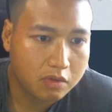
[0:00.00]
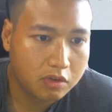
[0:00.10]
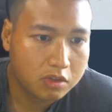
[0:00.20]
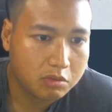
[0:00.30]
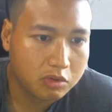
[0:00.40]
for
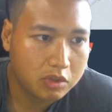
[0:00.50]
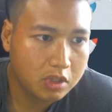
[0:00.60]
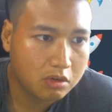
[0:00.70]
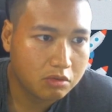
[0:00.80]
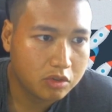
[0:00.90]
example, you see
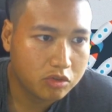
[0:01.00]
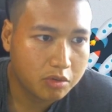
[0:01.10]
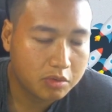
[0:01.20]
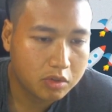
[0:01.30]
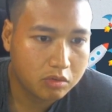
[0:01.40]
now it
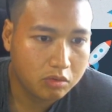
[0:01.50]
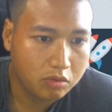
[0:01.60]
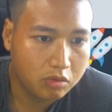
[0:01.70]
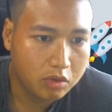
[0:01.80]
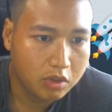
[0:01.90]
drops to
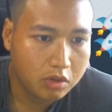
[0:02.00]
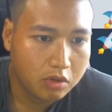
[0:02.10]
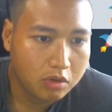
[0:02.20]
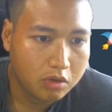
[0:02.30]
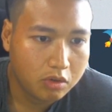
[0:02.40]

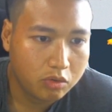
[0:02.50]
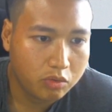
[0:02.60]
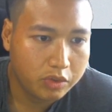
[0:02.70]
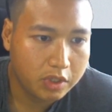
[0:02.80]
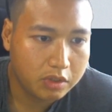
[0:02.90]

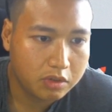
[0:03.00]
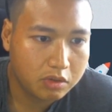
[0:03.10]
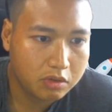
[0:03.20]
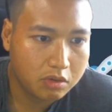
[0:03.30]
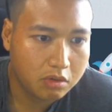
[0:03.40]
2.6,
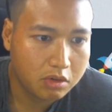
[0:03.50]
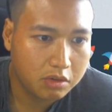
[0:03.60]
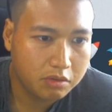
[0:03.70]
right?